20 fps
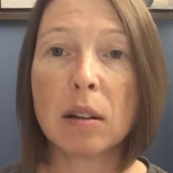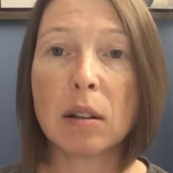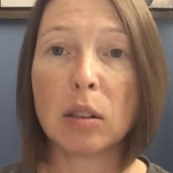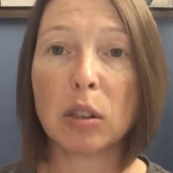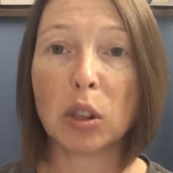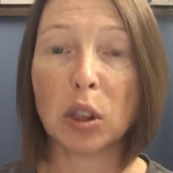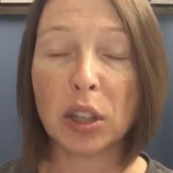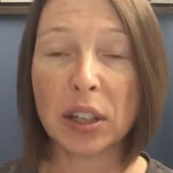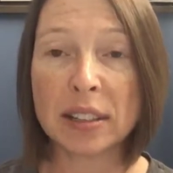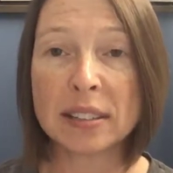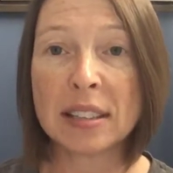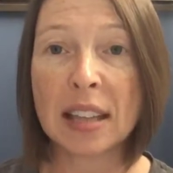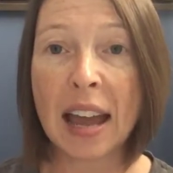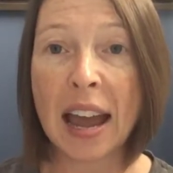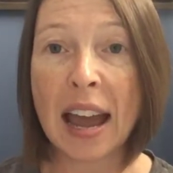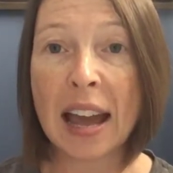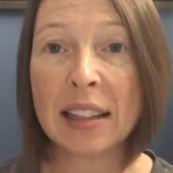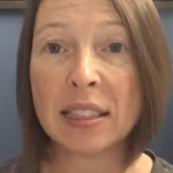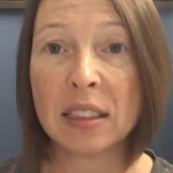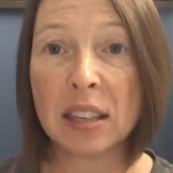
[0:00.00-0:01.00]
looks
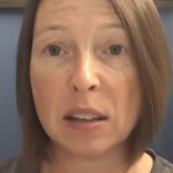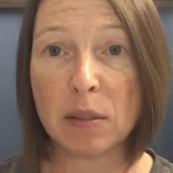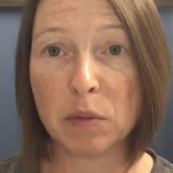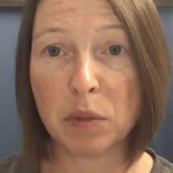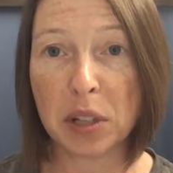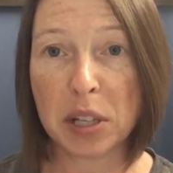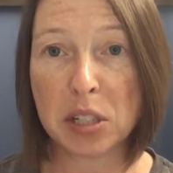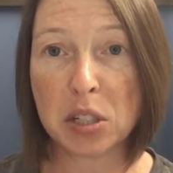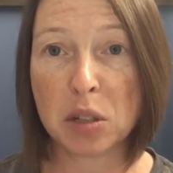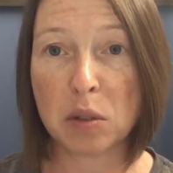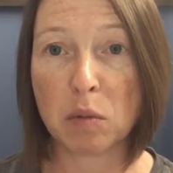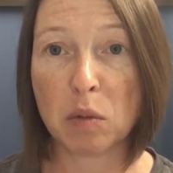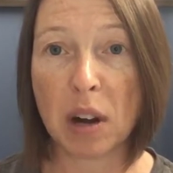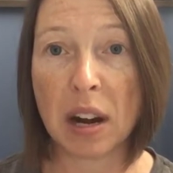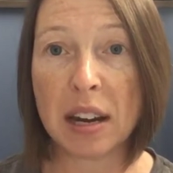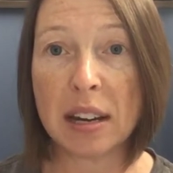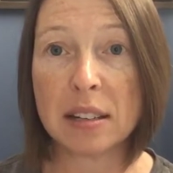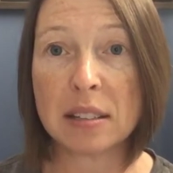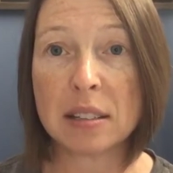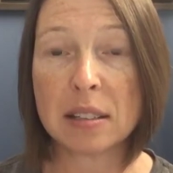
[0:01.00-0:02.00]
at the inflation
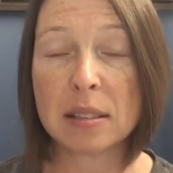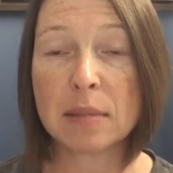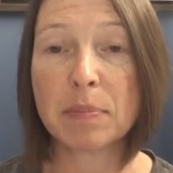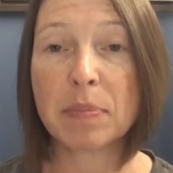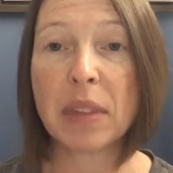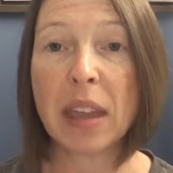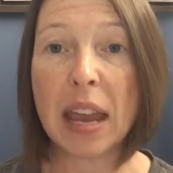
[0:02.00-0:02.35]
rates